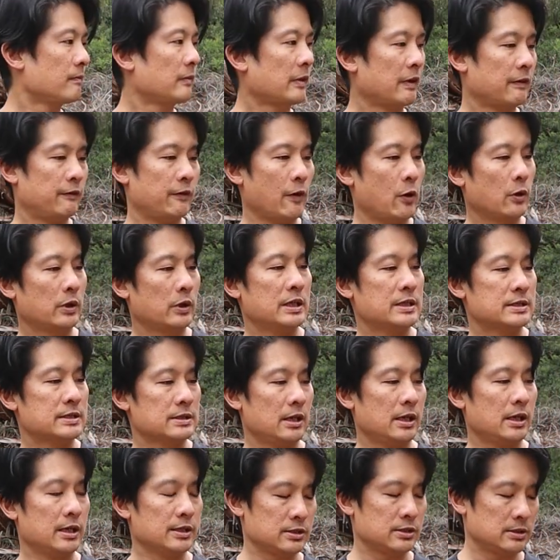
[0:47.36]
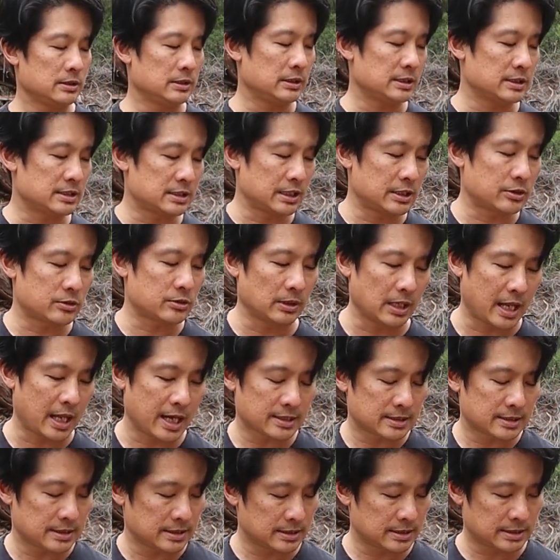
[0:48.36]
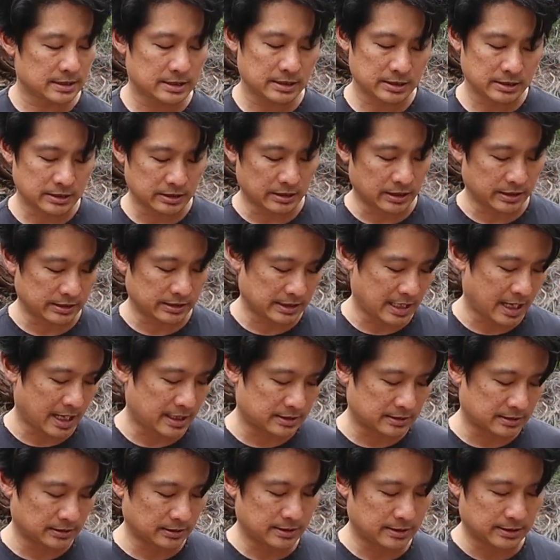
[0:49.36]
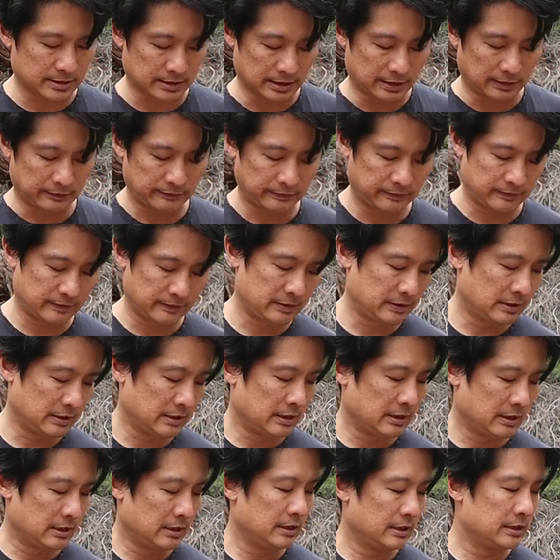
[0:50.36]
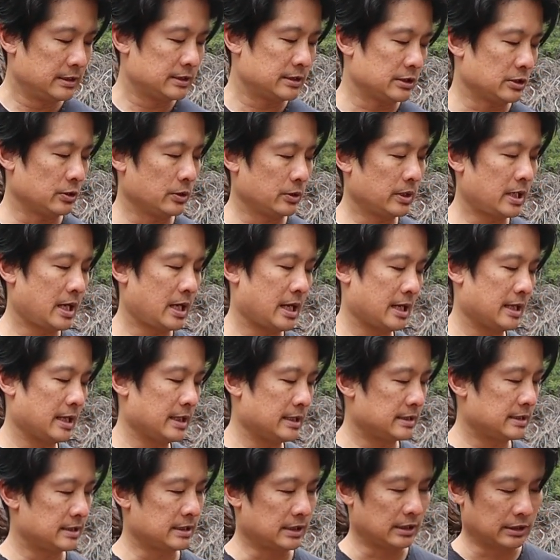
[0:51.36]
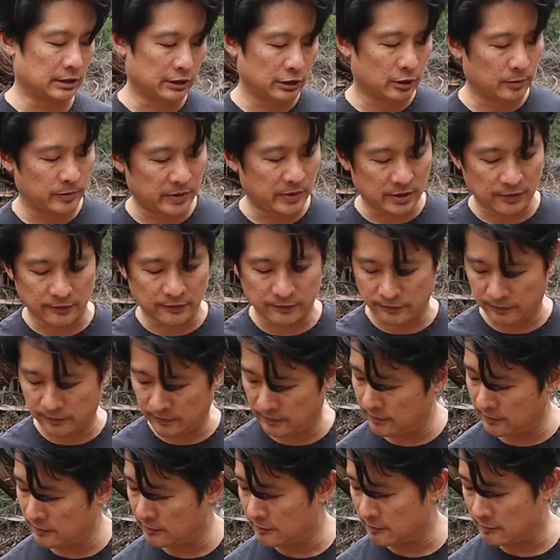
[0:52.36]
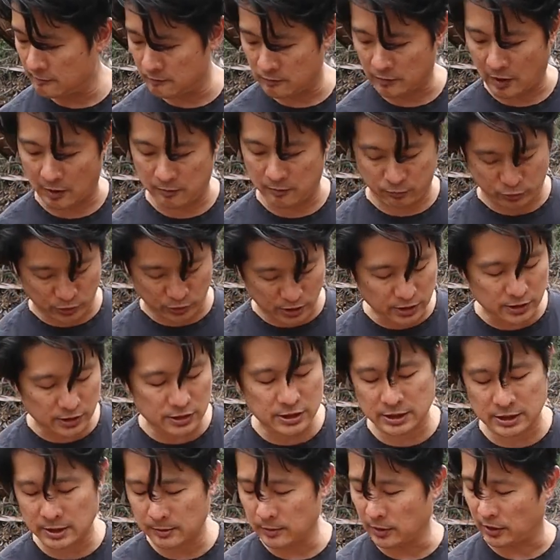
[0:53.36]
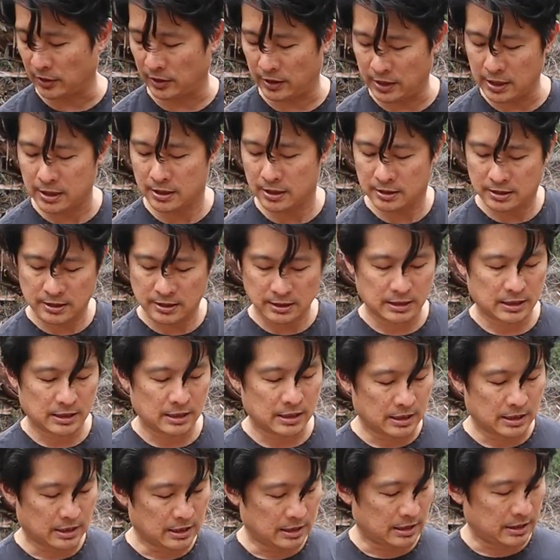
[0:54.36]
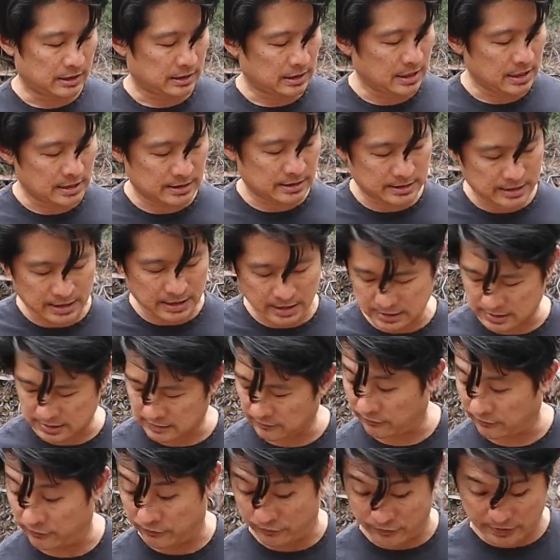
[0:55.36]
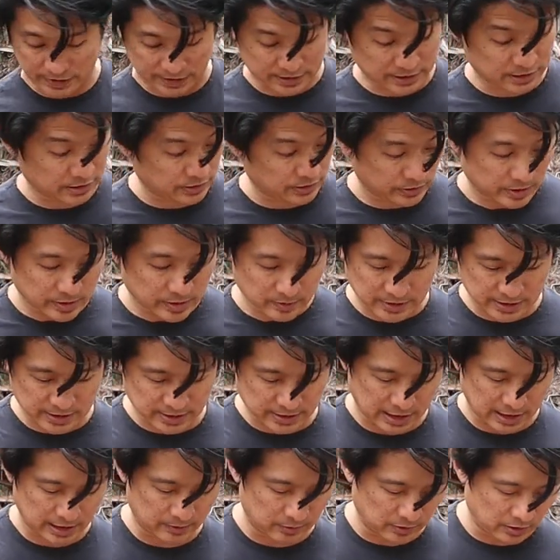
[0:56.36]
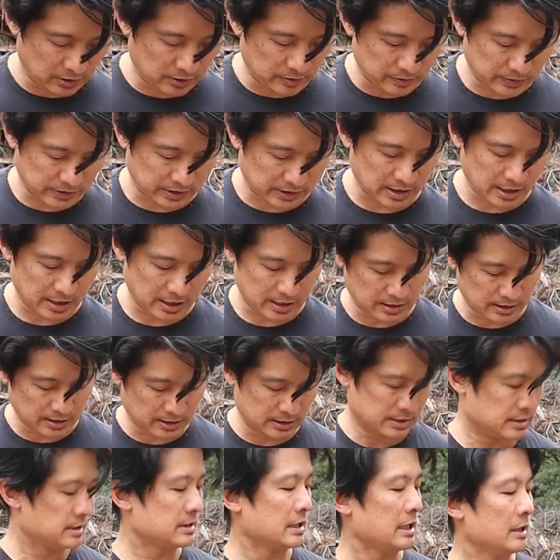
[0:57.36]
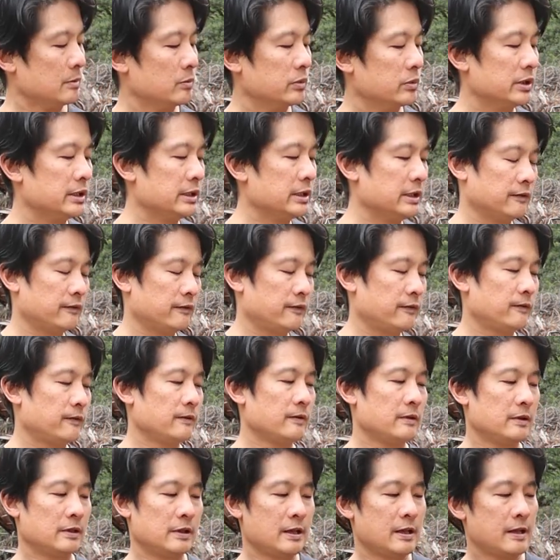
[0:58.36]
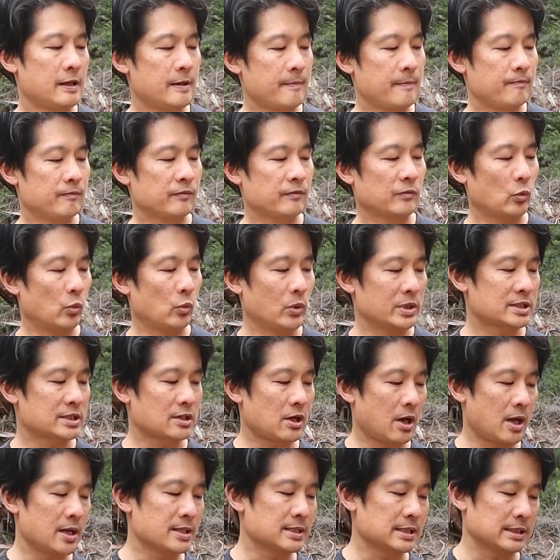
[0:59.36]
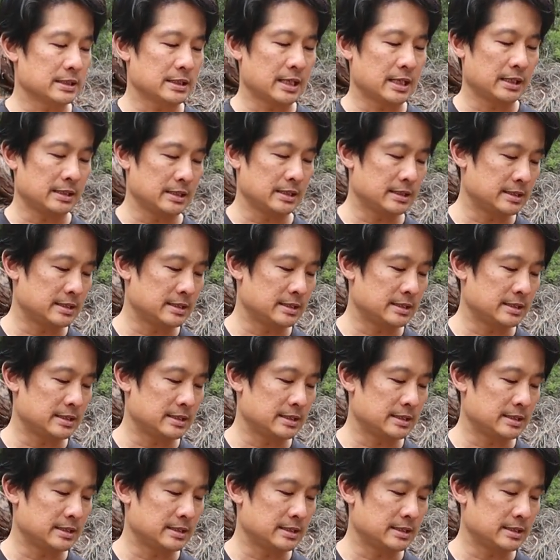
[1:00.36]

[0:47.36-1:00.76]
focus onto the central axis on the axle itself. So it has a little bit of pretty good stability. I can't say it's extremely stable because I believe what's causing that